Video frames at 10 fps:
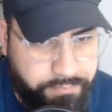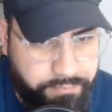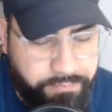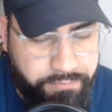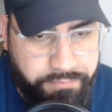
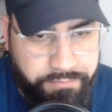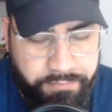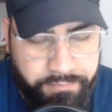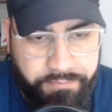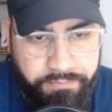
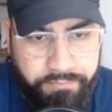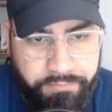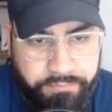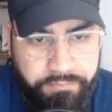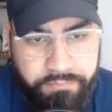
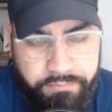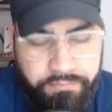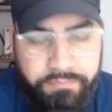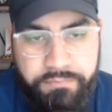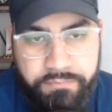
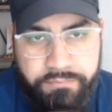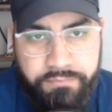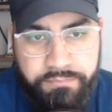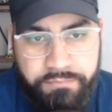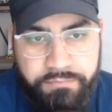
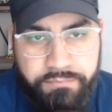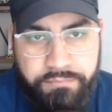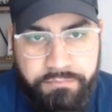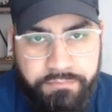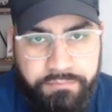
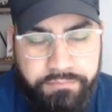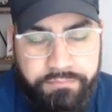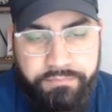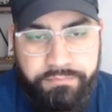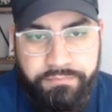
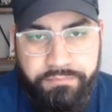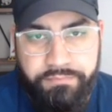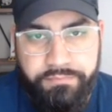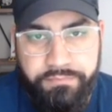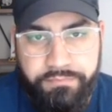
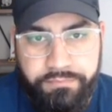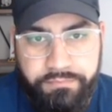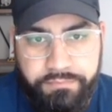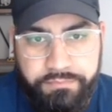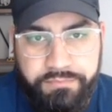
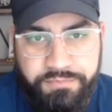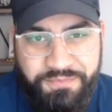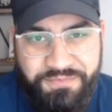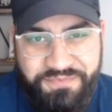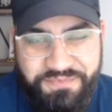
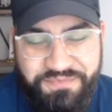No words are spoken by the person on screen.